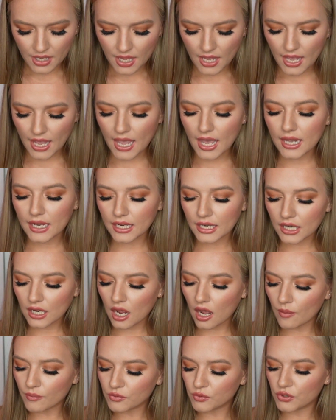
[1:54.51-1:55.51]
And it
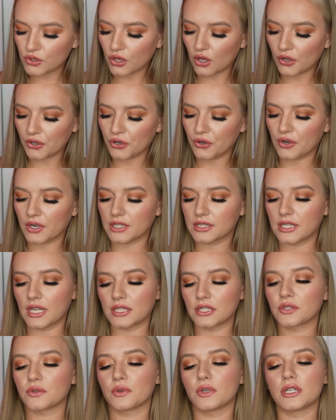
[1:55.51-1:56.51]
comes with all your
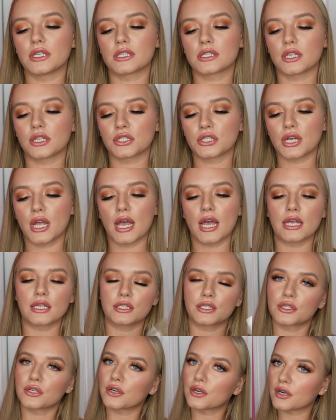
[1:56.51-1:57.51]
accessories such
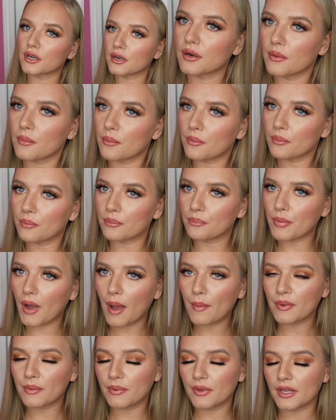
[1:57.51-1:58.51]
as your
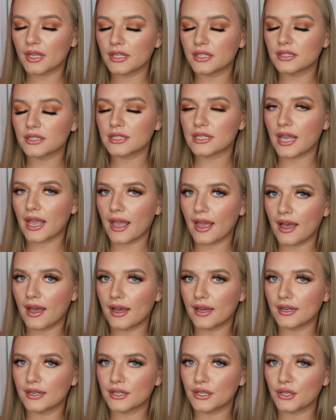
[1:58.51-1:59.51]
bobby pins
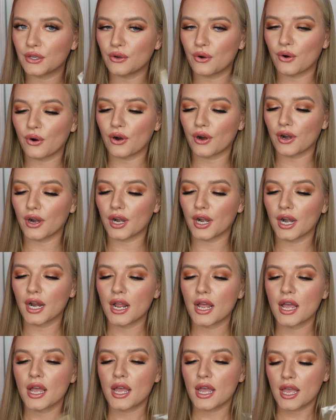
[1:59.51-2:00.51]
and your
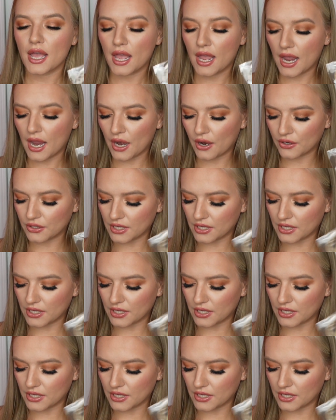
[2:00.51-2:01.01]
hair